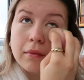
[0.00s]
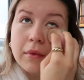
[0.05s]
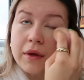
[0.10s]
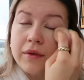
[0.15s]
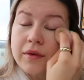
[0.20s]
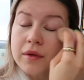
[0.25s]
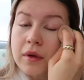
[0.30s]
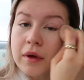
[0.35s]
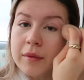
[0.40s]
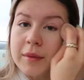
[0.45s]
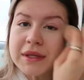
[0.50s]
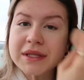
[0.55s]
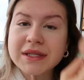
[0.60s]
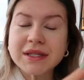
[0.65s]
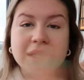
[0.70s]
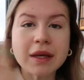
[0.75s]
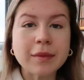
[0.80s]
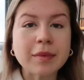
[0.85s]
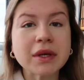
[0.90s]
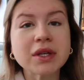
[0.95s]
Even though I've been
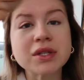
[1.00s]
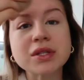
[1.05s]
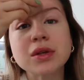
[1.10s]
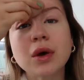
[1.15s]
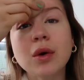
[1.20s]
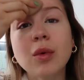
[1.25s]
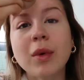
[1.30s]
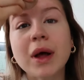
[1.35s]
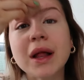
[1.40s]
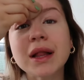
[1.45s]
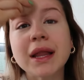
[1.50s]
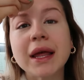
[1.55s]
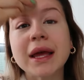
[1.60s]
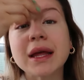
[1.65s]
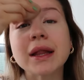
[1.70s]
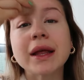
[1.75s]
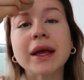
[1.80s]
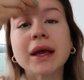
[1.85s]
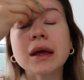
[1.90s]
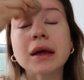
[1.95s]
sleeping so well
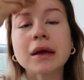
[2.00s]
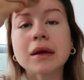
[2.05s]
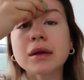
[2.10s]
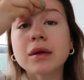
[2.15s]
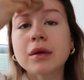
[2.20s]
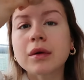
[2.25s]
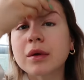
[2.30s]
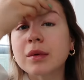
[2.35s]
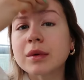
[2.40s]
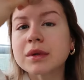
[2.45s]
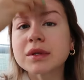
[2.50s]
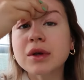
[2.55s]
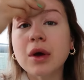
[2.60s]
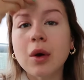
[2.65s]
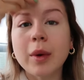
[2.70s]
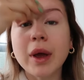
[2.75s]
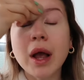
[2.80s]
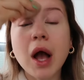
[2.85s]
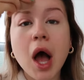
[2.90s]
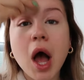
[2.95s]
lately, I don't know what's
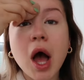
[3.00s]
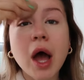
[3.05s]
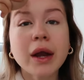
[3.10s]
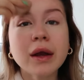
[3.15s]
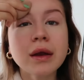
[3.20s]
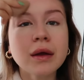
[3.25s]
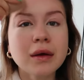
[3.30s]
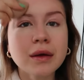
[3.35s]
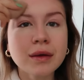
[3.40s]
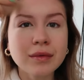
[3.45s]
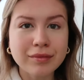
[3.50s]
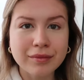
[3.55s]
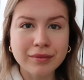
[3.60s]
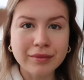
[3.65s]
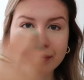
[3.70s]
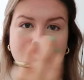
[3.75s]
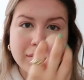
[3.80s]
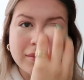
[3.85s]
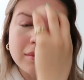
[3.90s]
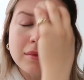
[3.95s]
going on.
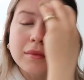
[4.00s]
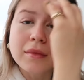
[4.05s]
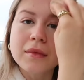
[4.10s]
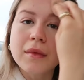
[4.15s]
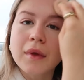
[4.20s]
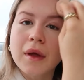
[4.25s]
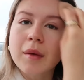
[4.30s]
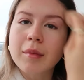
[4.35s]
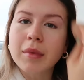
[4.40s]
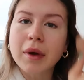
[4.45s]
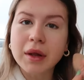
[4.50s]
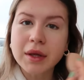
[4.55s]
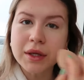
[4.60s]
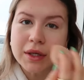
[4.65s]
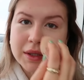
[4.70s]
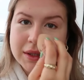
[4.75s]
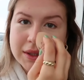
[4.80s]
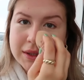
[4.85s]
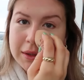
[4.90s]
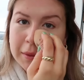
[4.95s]
Probably
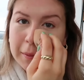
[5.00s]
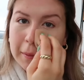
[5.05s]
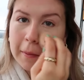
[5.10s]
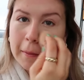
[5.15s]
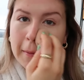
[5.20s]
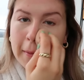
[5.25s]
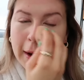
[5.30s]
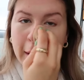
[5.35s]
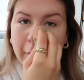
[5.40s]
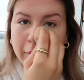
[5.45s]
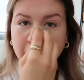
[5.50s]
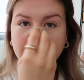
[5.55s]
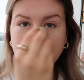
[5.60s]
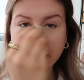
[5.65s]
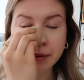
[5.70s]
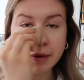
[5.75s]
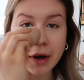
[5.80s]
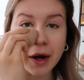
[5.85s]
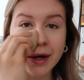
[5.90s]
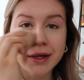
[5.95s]
just have
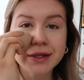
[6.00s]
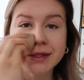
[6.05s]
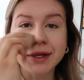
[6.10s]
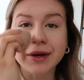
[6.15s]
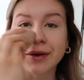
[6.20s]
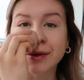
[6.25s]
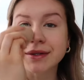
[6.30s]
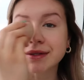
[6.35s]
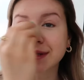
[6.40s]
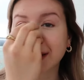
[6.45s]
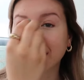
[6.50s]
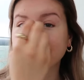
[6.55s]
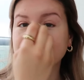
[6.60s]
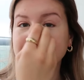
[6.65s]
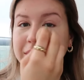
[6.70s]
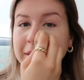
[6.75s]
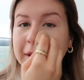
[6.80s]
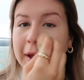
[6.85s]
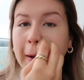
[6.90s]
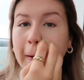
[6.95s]
really dark circles
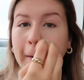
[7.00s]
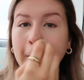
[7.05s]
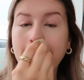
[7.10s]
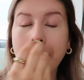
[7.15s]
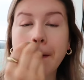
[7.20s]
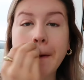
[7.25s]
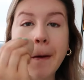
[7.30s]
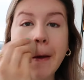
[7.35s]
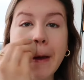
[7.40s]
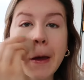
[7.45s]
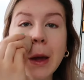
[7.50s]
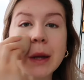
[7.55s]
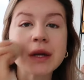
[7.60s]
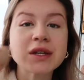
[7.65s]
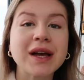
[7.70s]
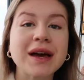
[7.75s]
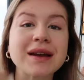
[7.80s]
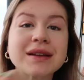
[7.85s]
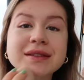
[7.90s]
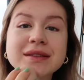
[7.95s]
naturally,
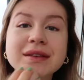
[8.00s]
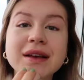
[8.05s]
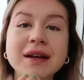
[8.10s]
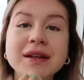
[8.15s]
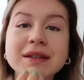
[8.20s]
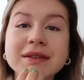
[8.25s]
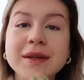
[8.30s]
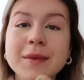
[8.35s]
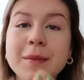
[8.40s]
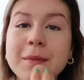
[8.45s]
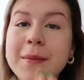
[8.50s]
which kind of sucks.